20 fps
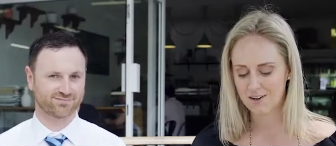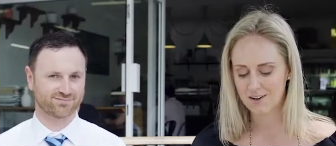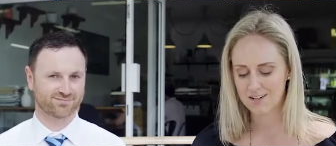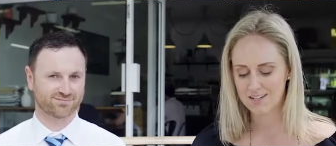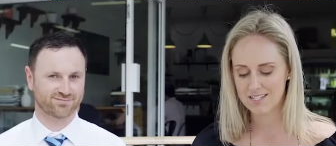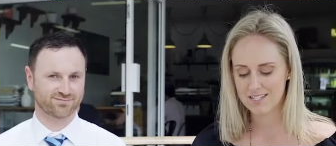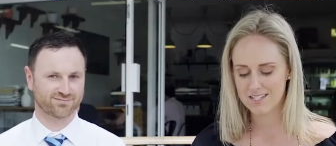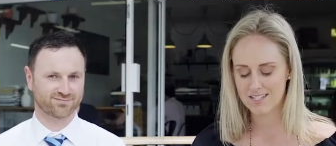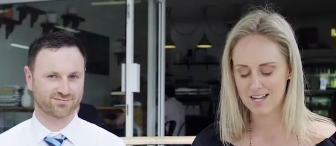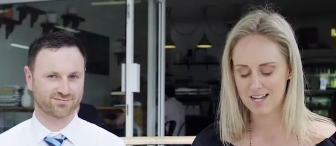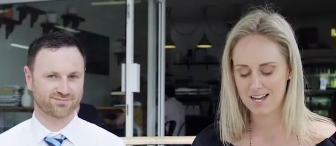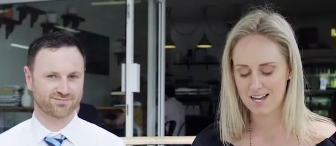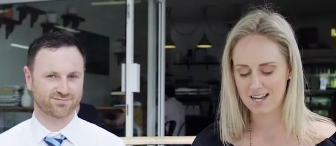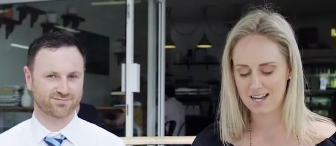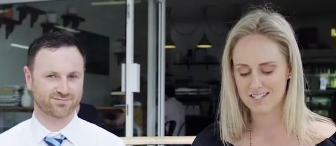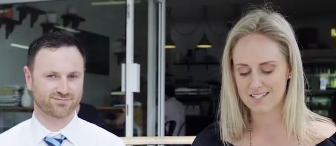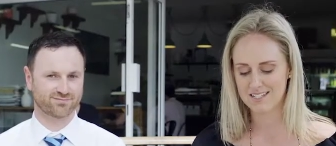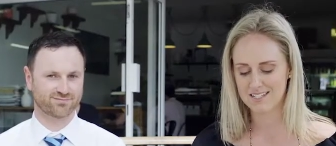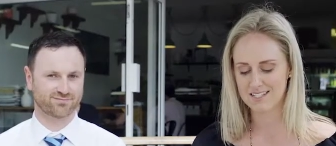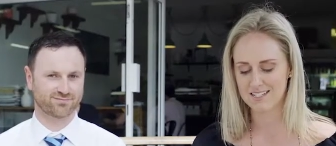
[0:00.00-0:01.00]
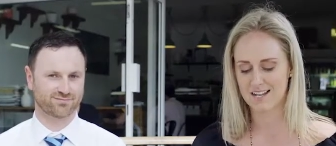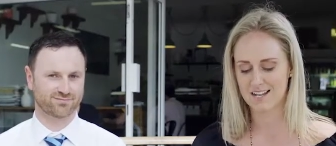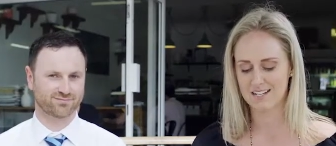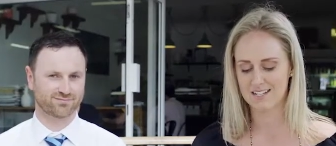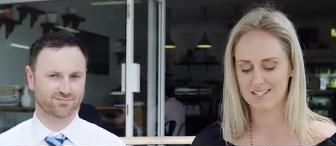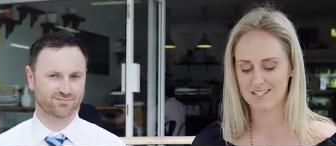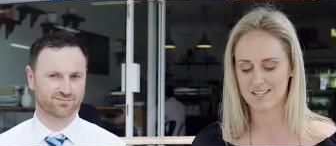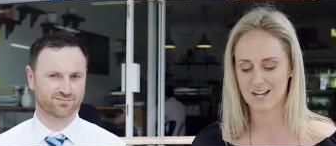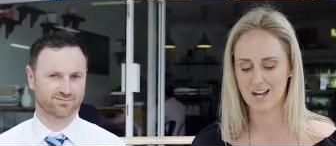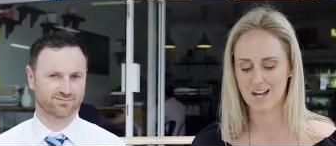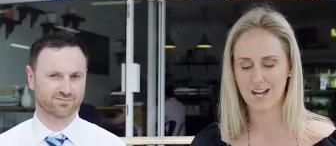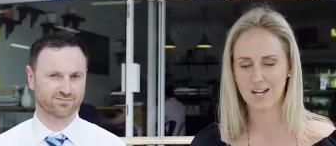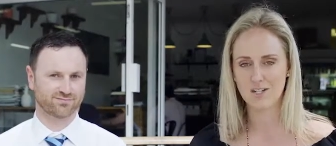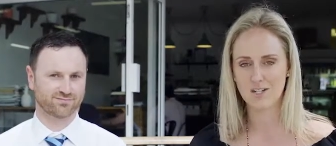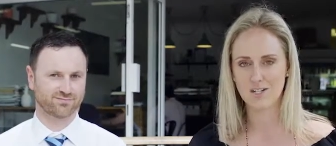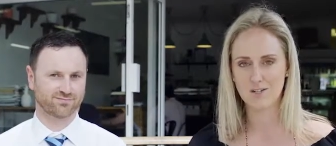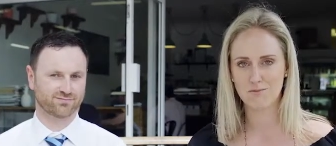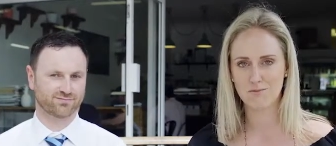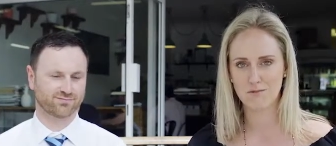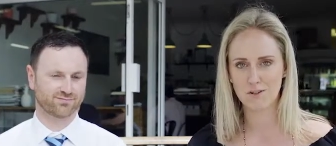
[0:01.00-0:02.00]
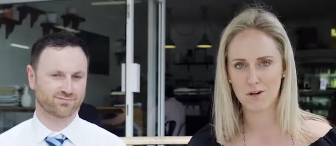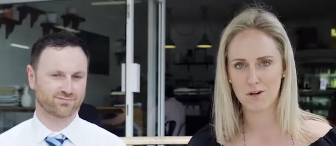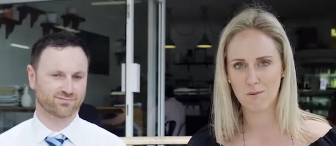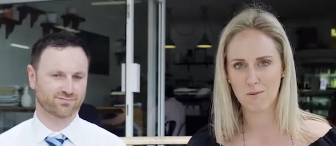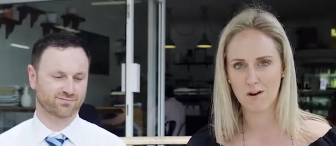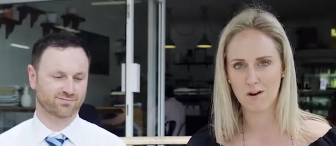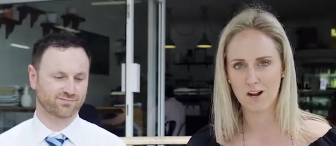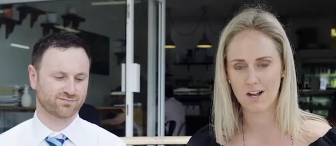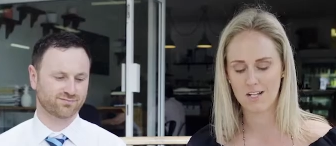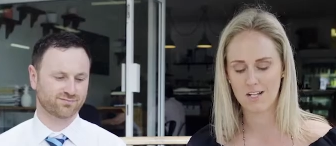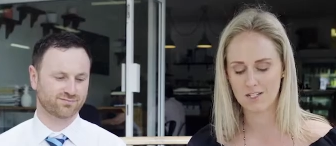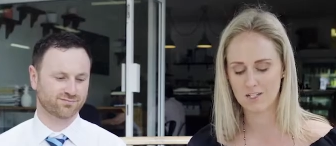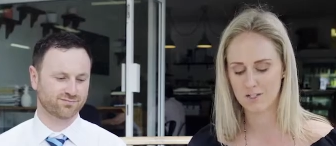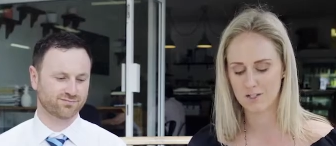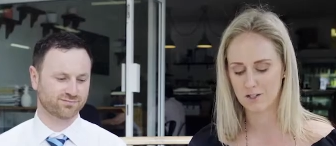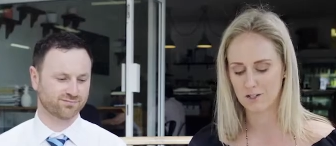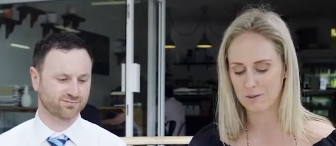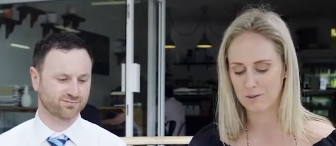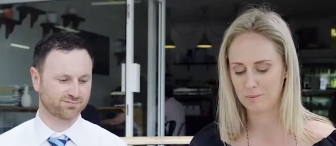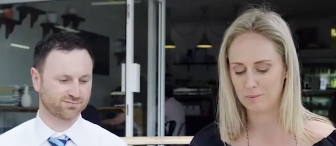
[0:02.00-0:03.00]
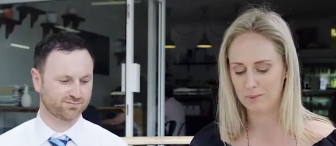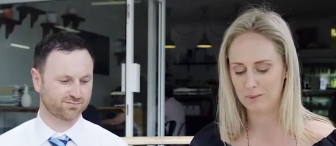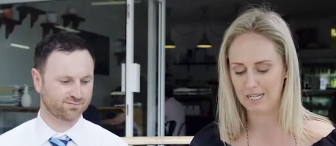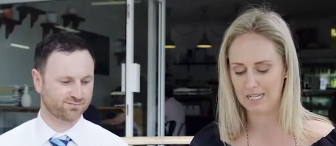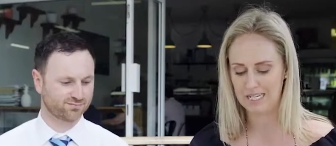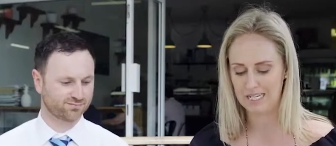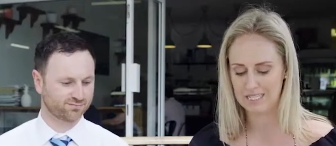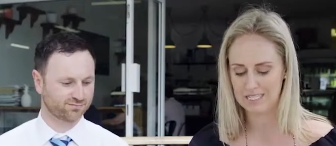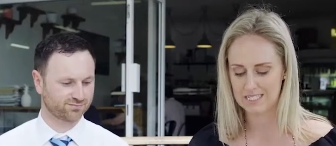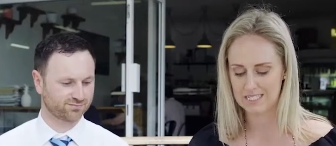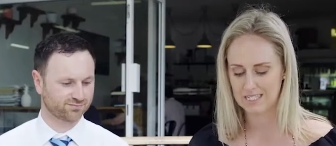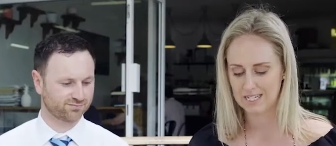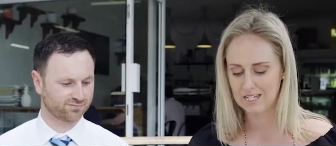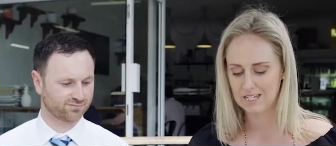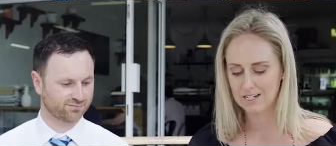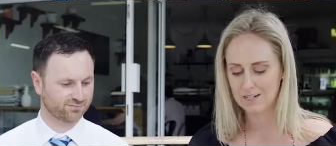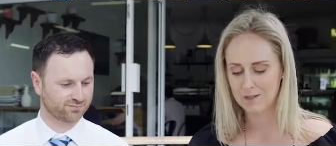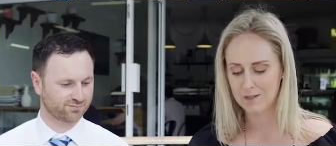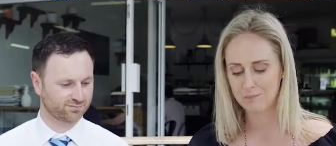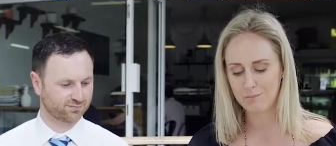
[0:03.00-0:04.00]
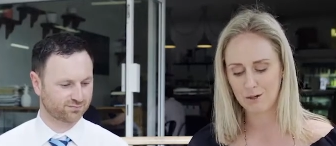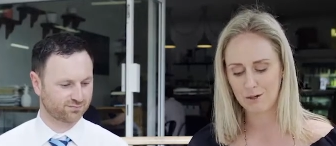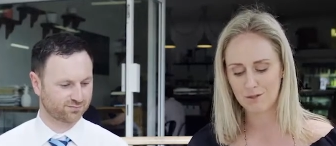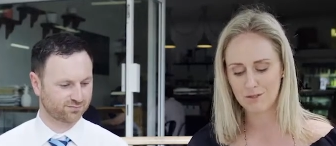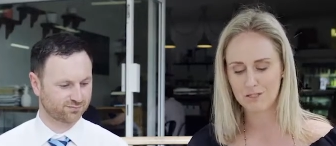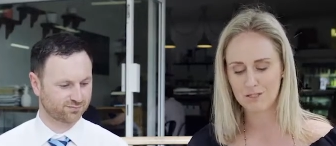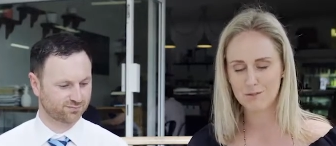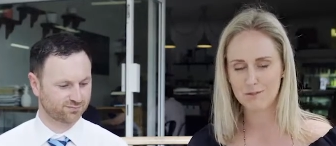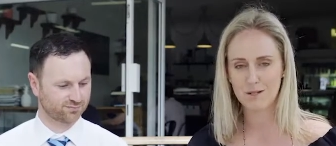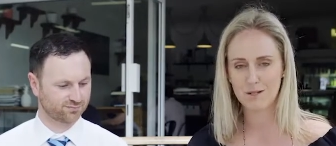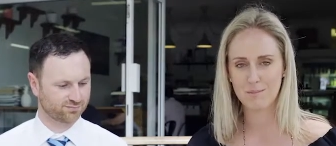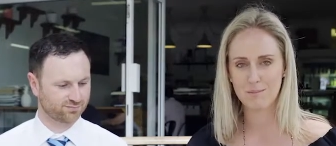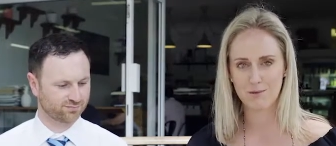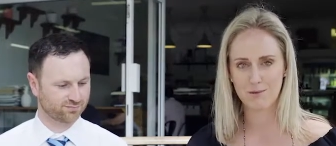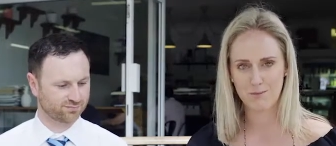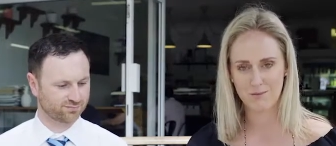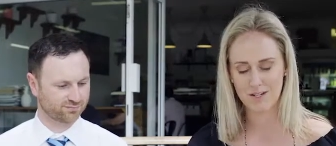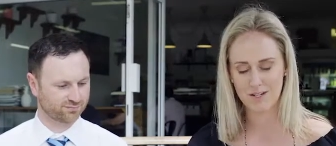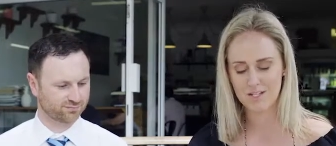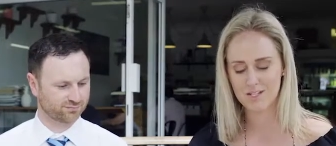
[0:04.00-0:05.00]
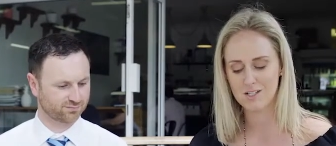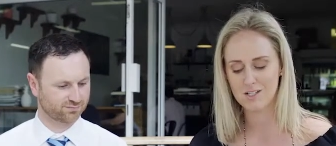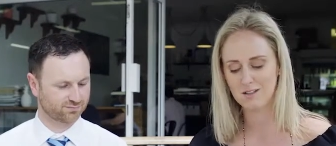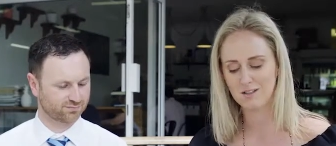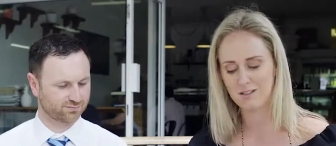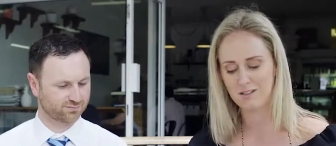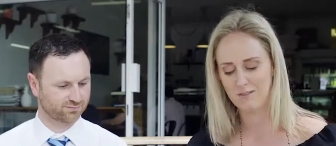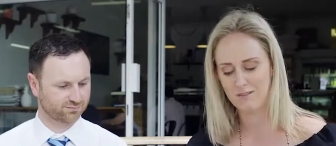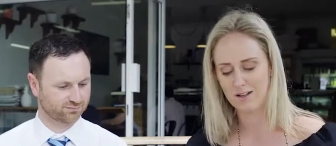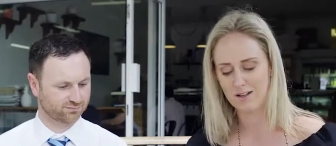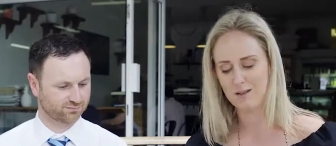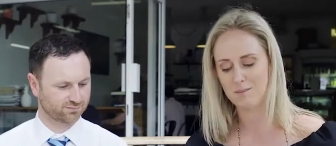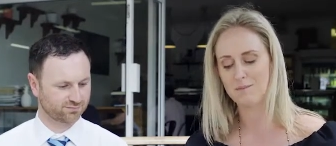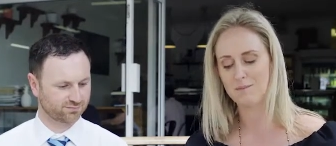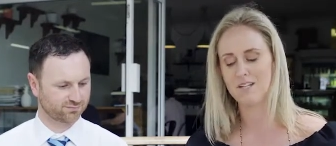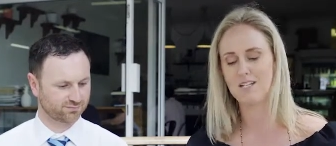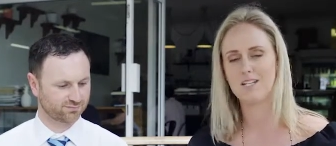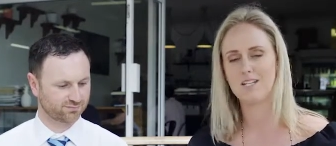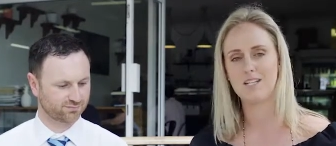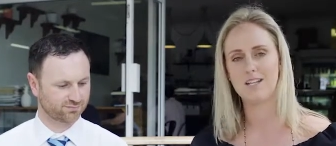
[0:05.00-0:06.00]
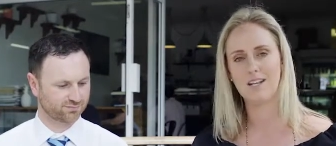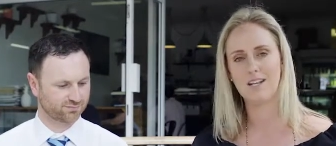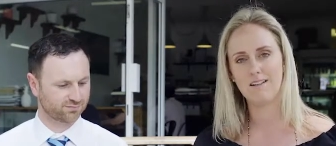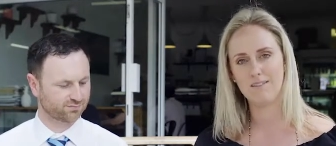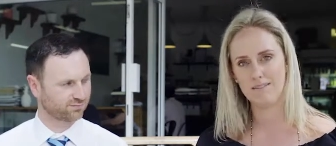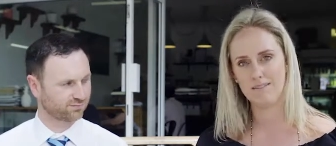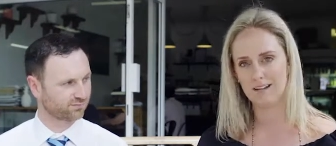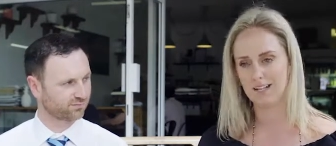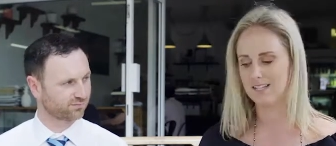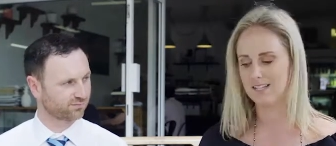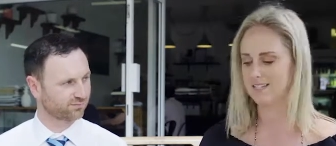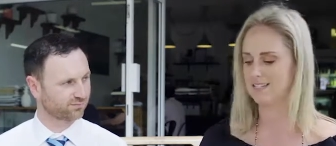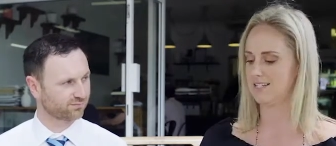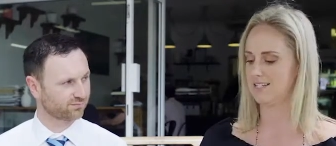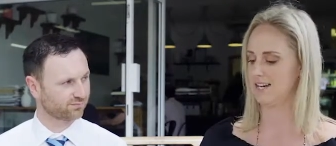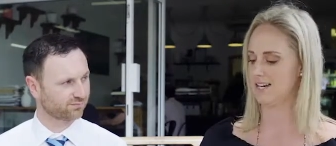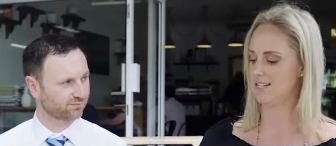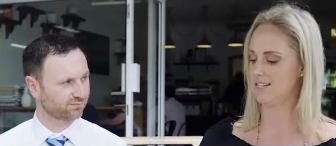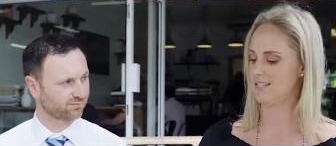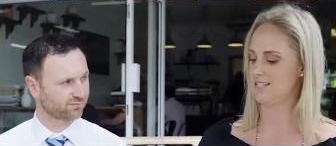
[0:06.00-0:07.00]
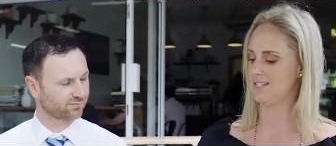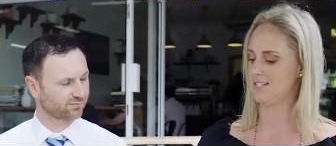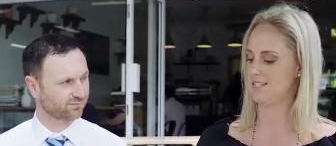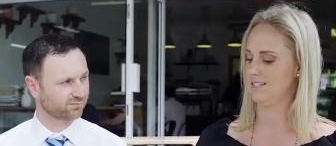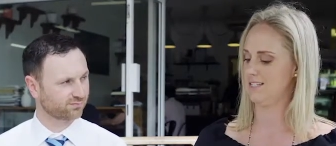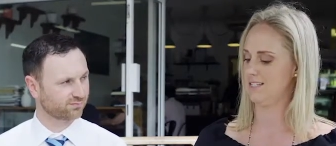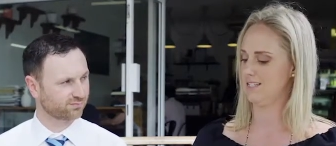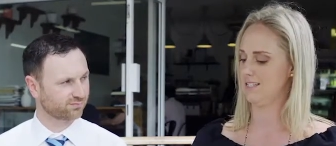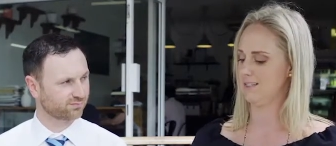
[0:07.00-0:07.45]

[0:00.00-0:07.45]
Speaker 1: Chris asks us, are you required to complete compulsory professional development in real estate?